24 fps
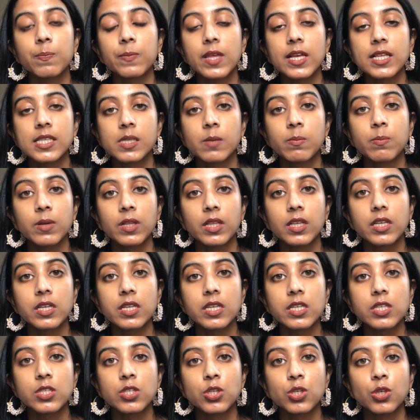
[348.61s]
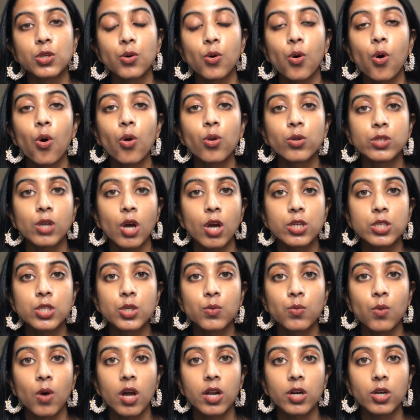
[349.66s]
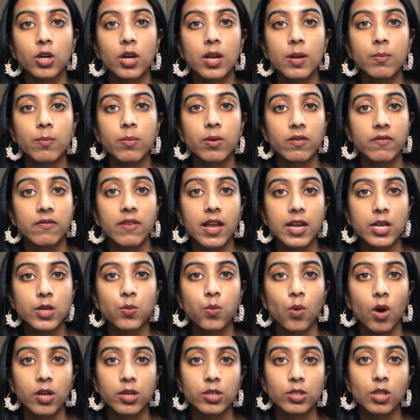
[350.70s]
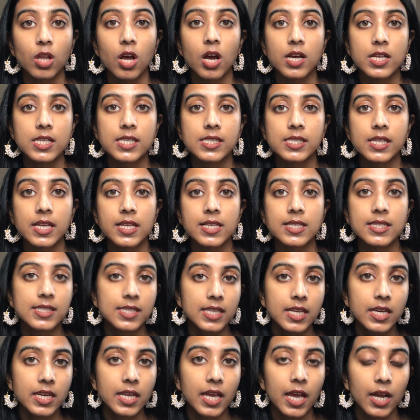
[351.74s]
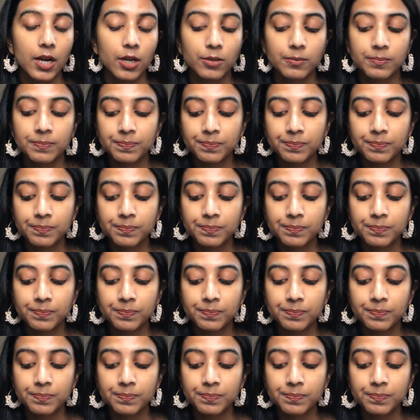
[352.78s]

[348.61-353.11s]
its ability to hold on to water and prevent water loss in skincare.